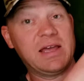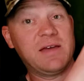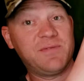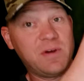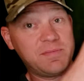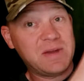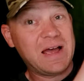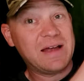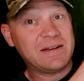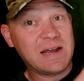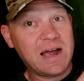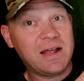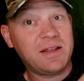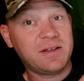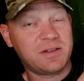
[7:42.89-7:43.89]
If I'm not
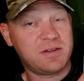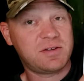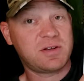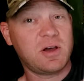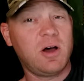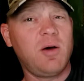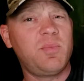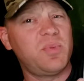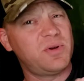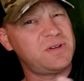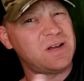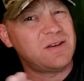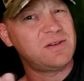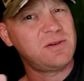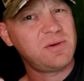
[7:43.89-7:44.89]
dialing the scope, which
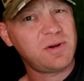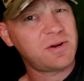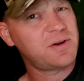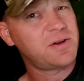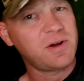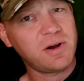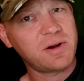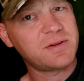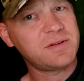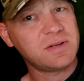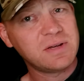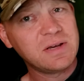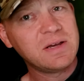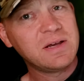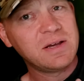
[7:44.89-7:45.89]
at 200 yards,
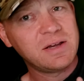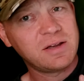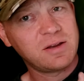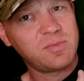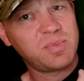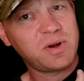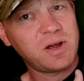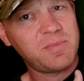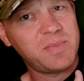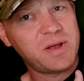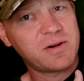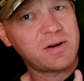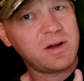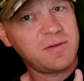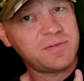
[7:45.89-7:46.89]
you're probably
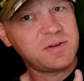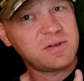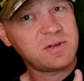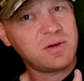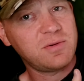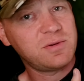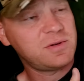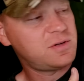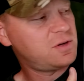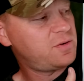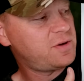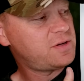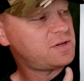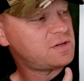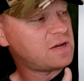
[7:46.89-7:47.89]
better off just holding 2
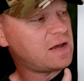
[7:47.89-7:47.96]
inches